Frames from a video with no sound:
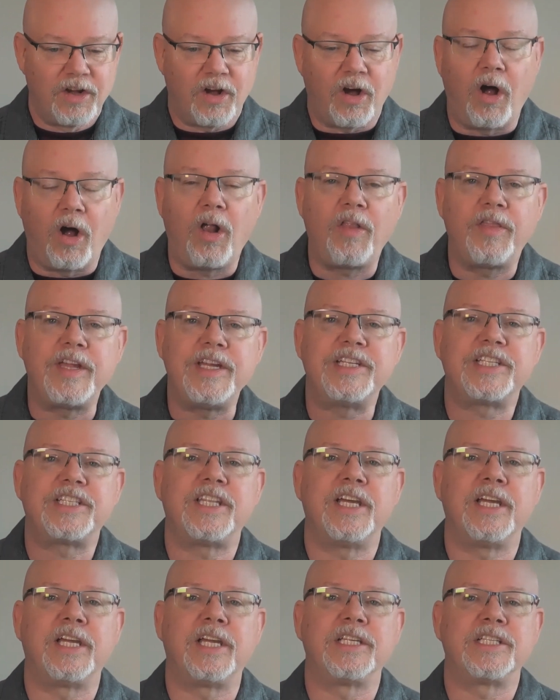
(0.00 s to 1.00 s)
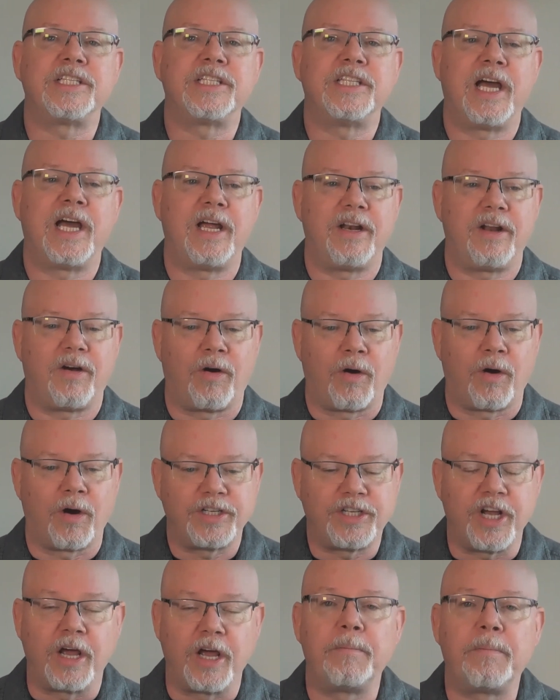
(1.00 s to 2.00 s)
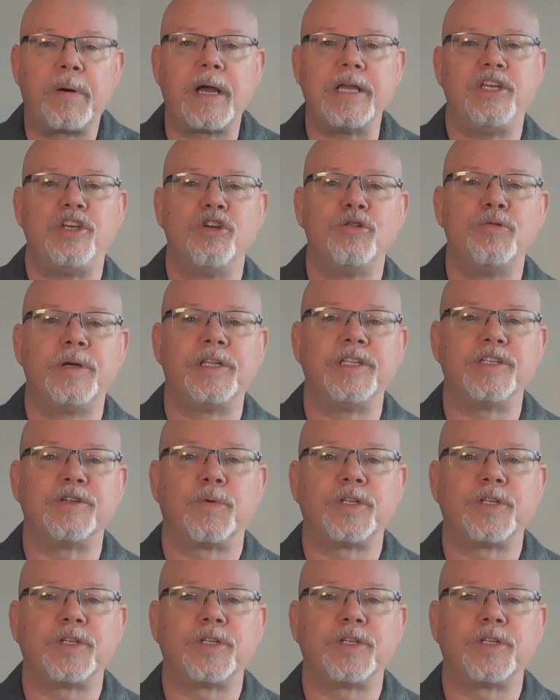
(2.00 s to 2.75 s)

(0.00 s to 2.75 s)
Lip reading: all these things that are done by humans,